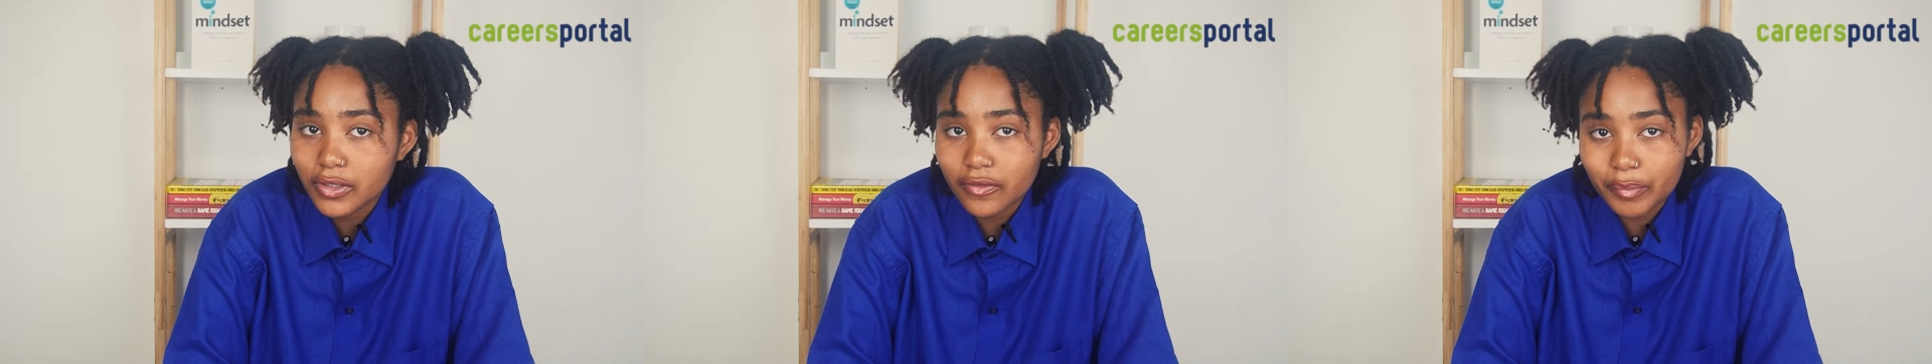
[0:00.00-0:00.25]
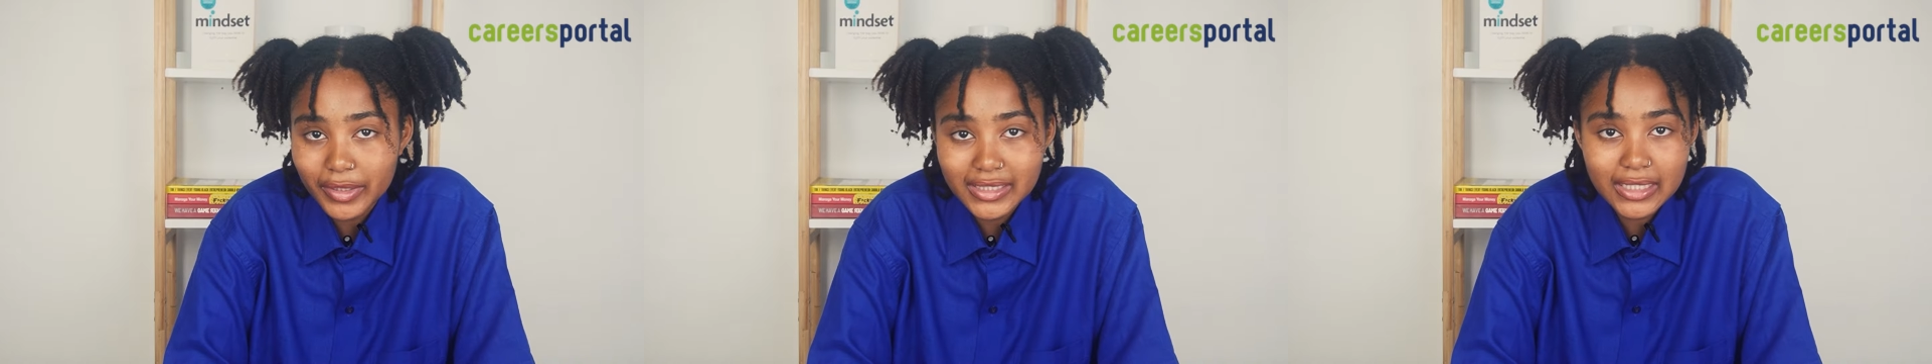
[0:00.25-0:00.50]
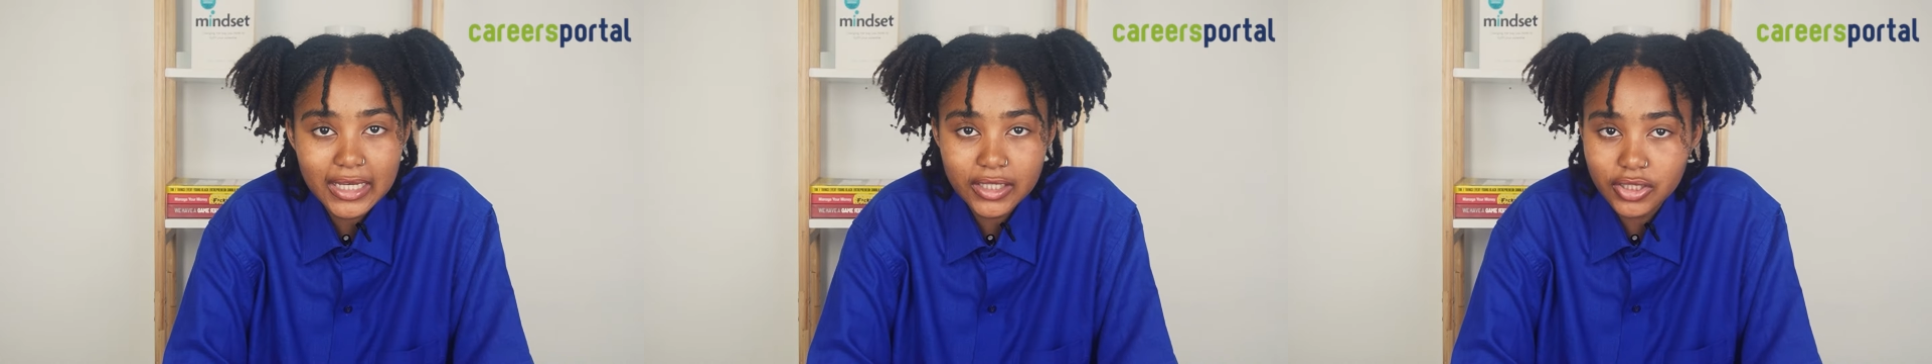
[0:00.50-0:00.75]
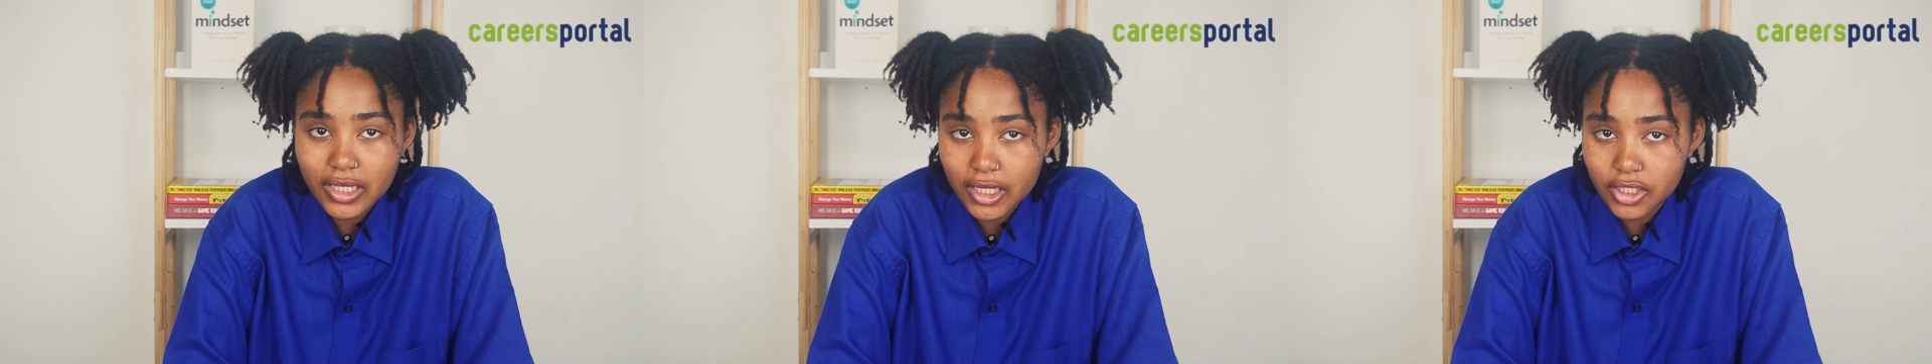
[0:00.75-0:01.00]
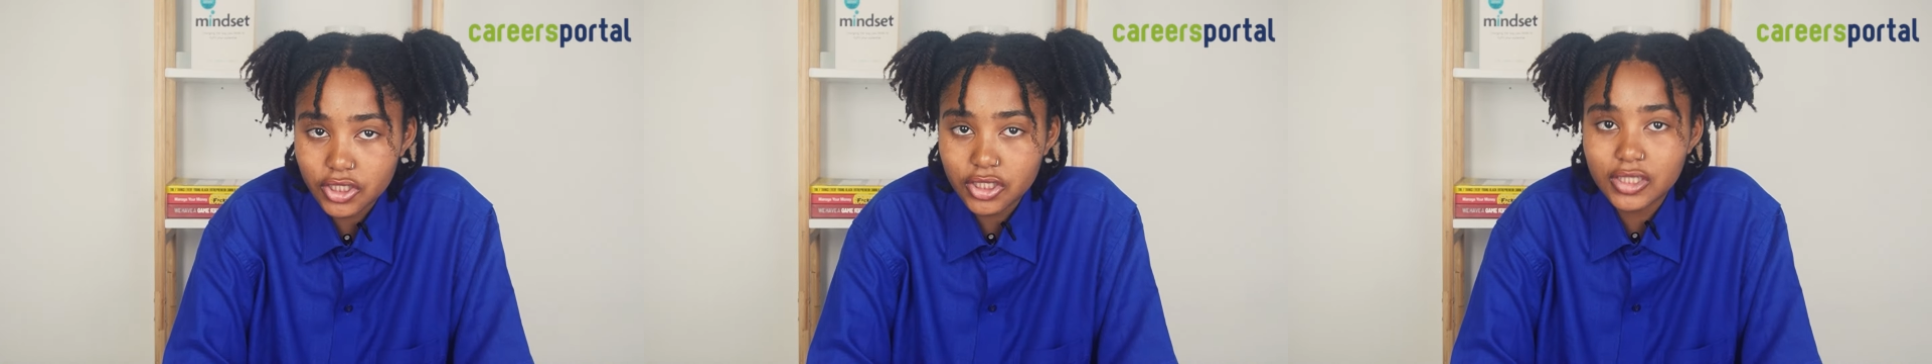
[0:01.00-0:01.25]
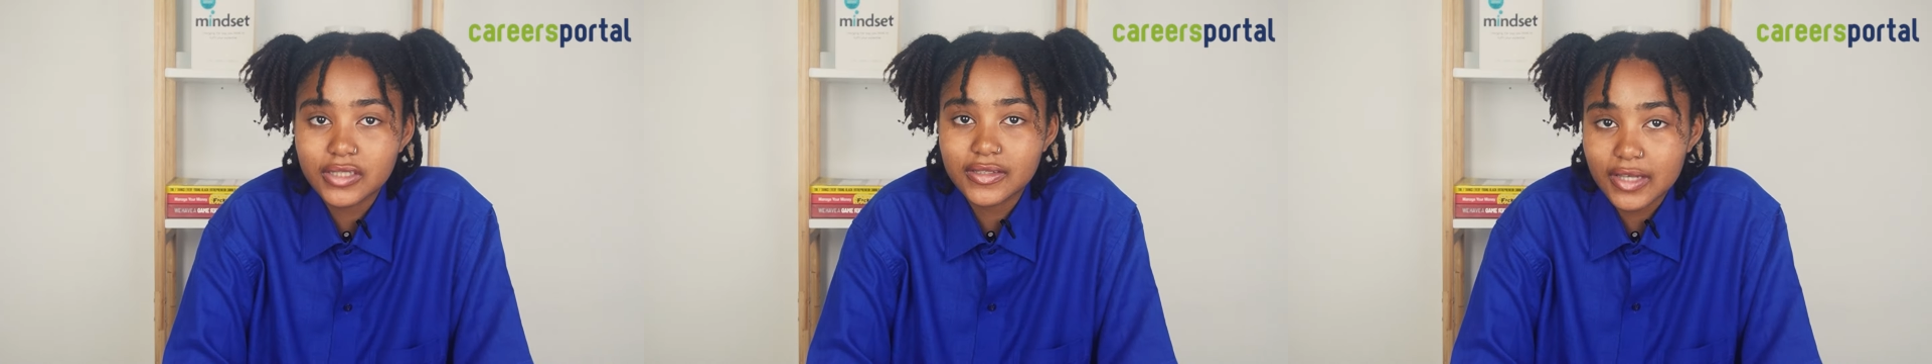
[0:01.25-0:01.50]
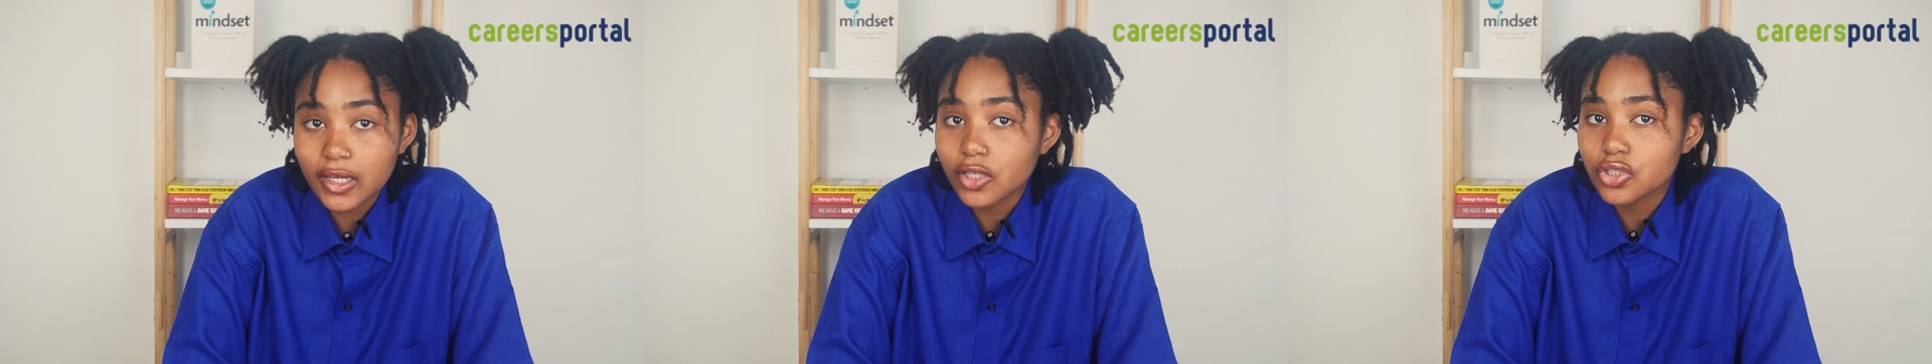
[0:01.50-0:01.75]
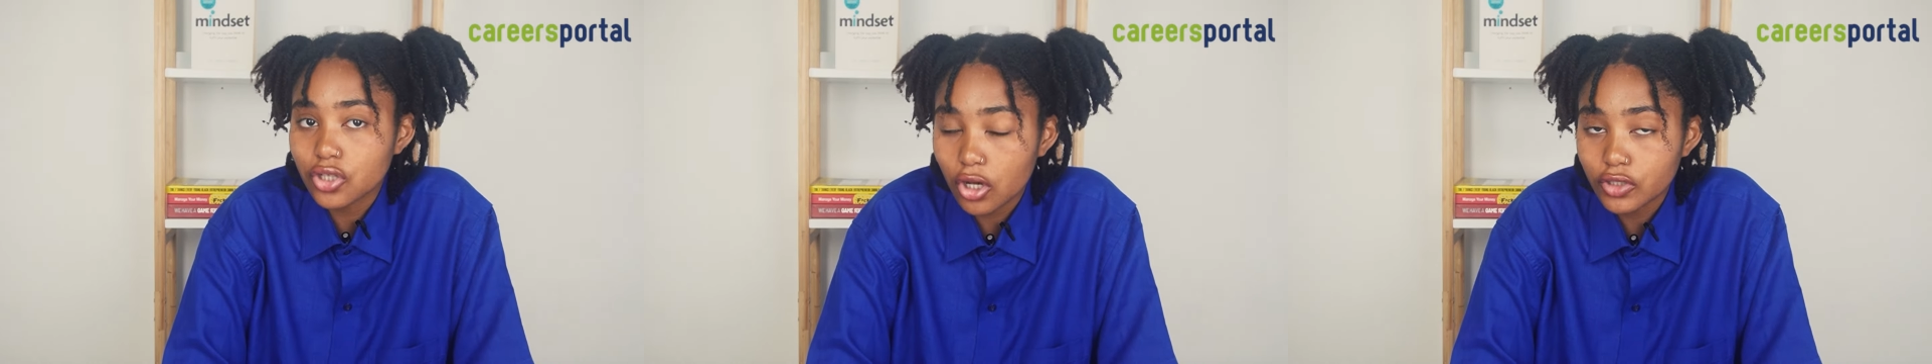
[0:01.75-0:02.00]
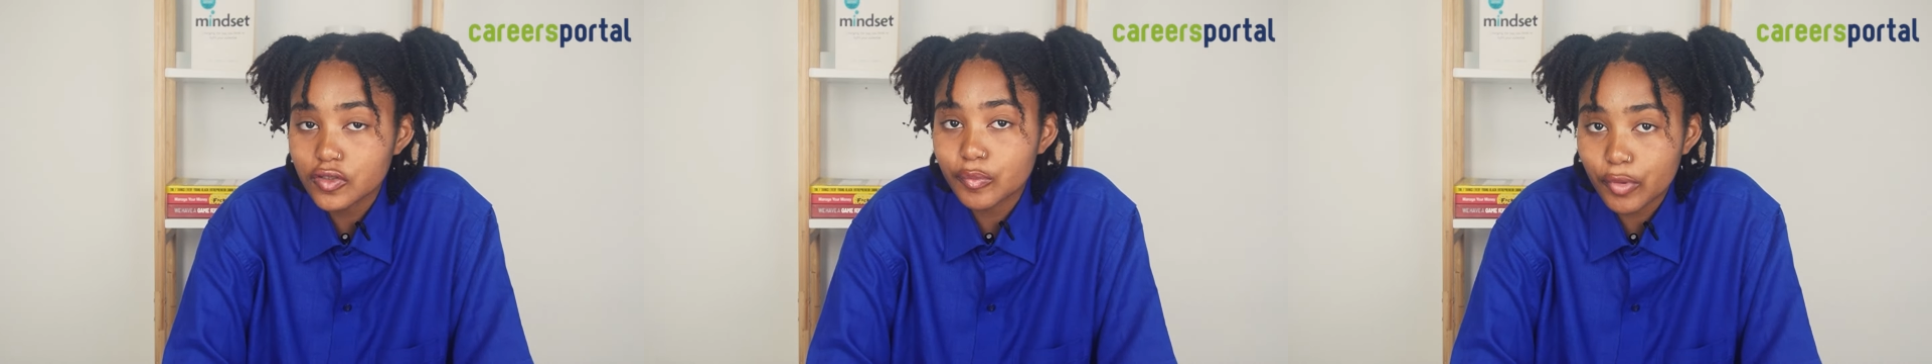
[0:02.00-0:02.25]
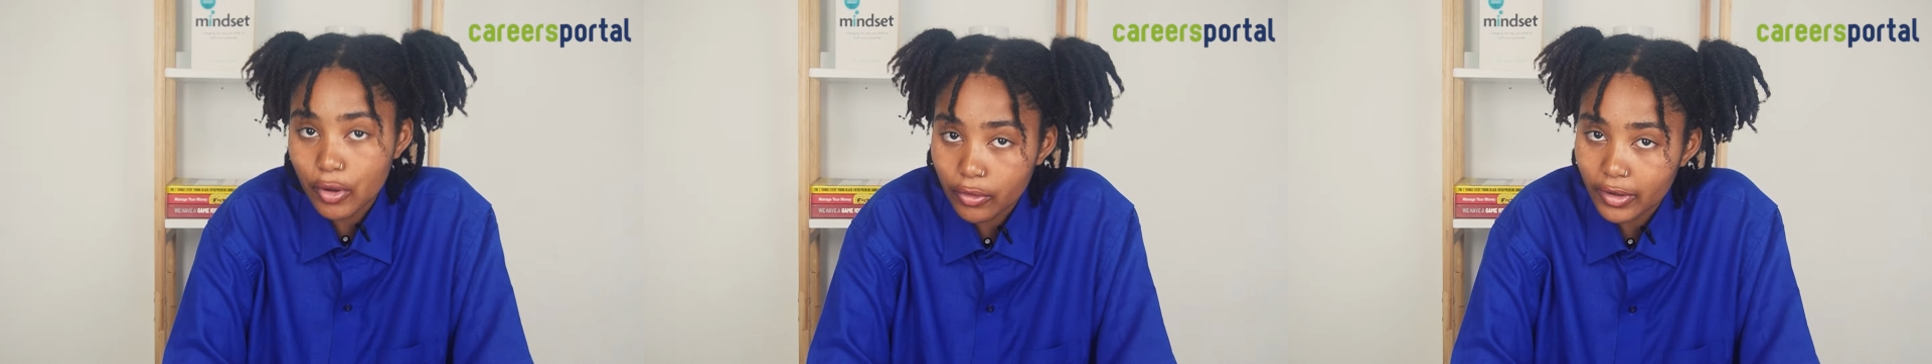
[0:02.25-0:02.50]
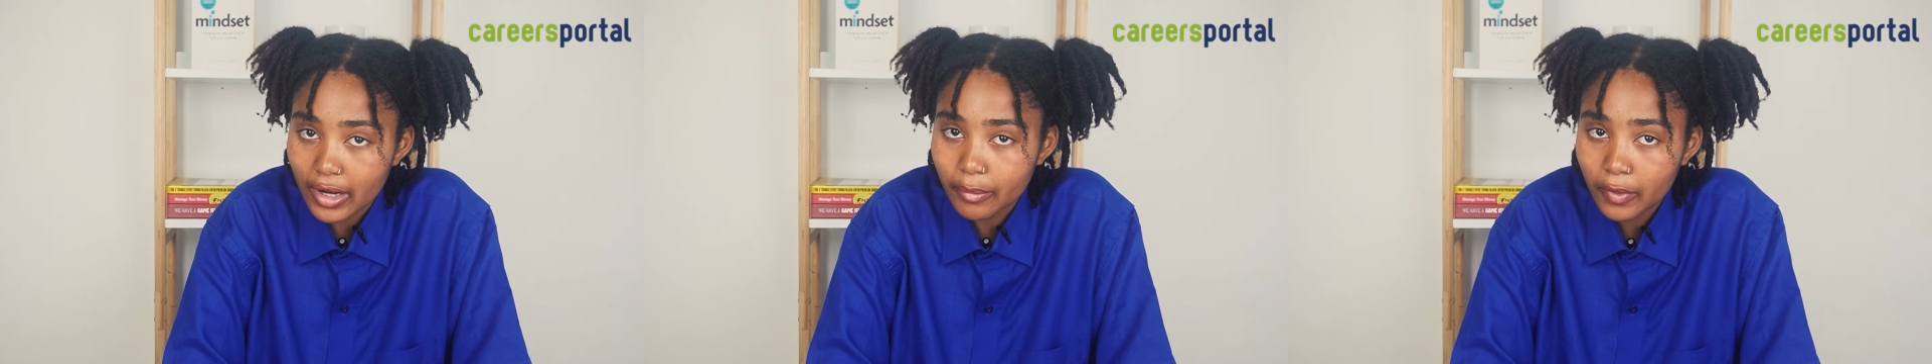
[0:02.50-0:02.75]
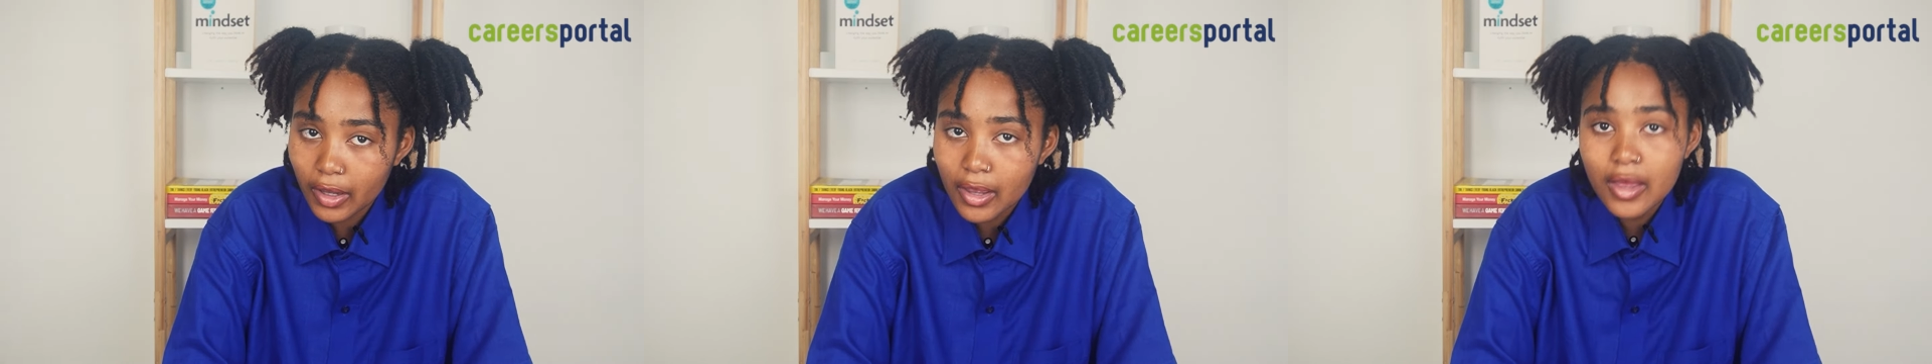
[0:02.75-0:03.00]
of Basic Education Second Chance Program.